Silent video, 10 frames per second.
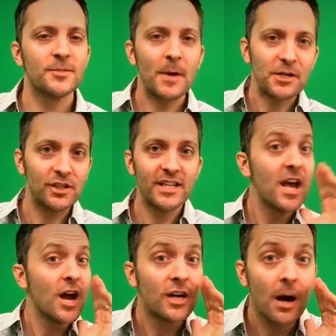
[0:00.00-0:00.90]
Especially
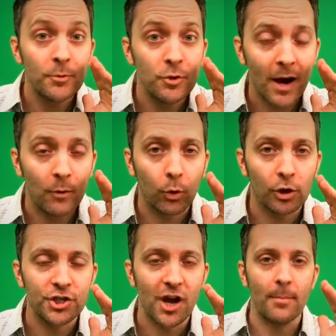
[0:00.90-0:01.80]
come to my
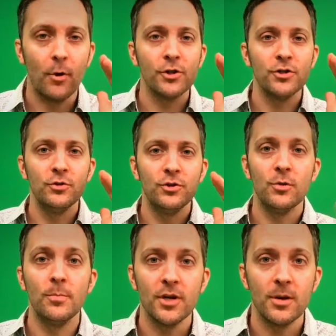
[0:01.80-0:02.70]
workshop on
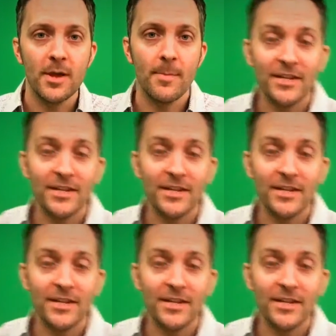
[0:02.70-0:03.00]
YouTube. Gonna be